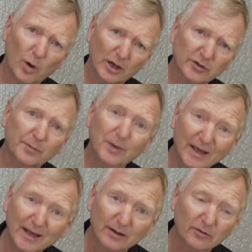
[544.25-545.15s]
watch the
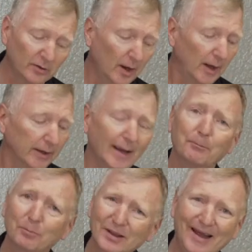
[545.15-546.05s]
beans
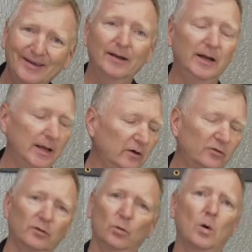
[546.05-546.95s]
get blended
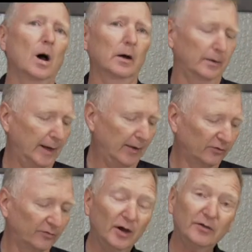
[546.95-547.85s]
into the water. Now,
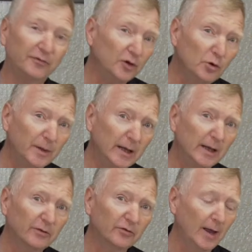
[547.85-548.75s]
there's very few
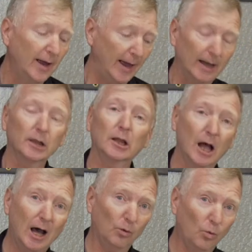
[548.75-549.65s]
beans and a
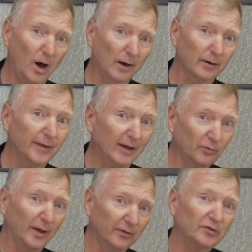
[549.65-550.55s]
lot of water.
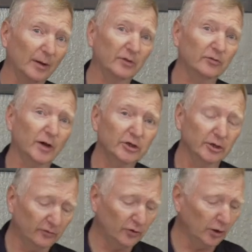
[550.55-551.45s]
That's why this
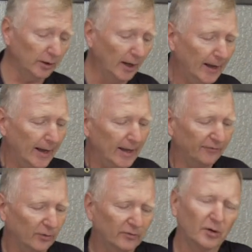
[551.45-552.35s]
demonstration is good.
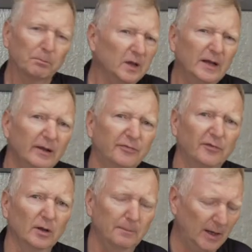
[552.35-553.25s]
If it was completely
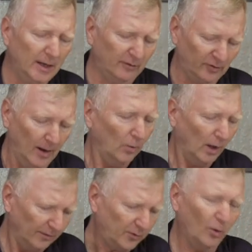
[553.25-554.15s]
full of beans,
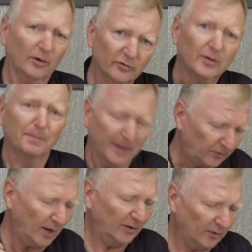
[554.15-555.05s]
well, of course,
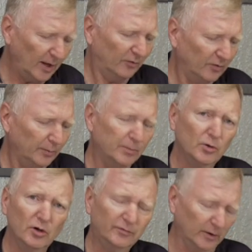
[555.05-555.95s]
it's easy, easy to be
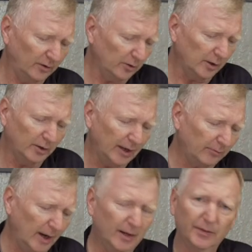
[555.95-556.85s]
moved and you're going to
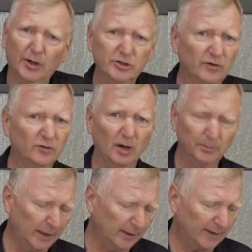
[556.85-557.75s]
get right in there and just
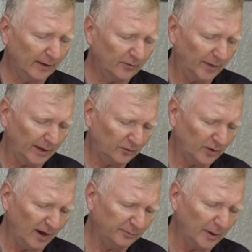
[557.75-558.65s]
start blending that, that
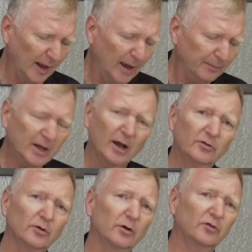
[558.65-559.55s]
stuff. But
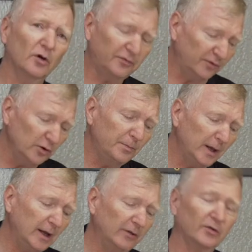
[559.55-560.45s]
because there are so few
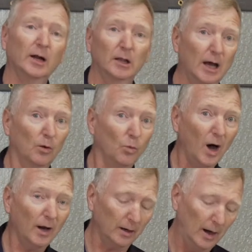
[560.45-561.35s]
beans and a lot of
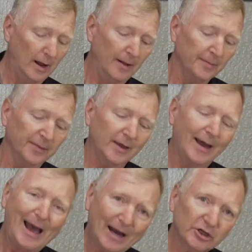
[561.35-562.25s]
water,
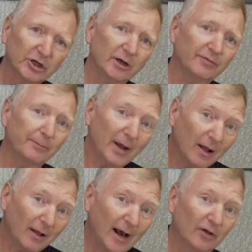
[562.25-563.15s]
the action of the
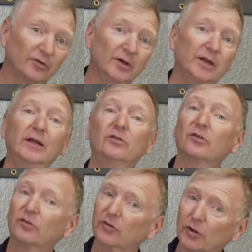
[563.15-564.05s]
bell housing needs
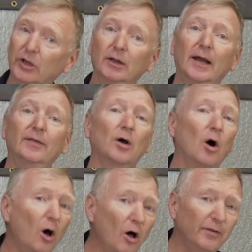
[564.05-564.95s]
to circulate
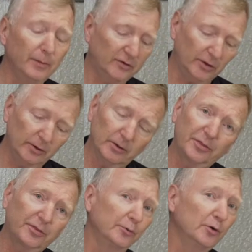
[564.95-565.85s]
all the material
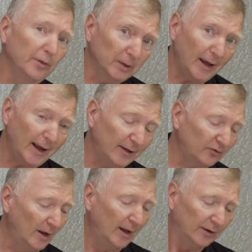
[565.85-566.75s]
through the
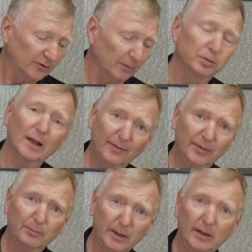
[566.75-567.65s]
blades to
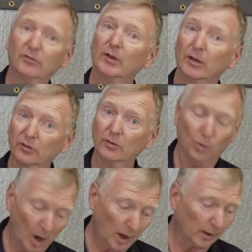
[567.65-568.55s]
blend the beans into the
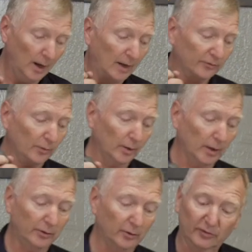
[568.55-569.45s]
water. So what we're
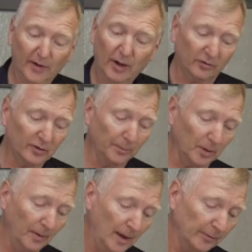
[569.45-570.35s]
going to do, it's very
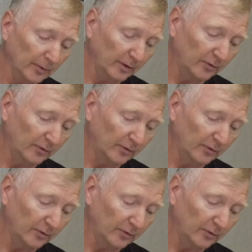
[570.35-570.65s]
simple. We're